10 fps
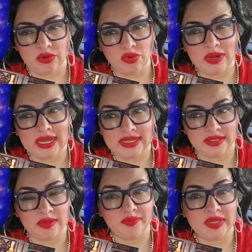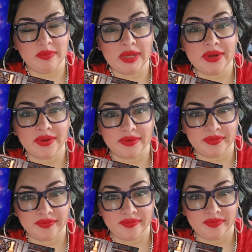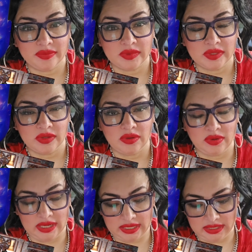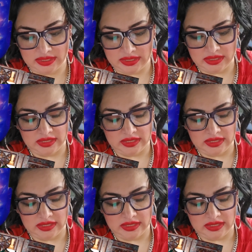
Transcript: Yahuwah has something better. Okay?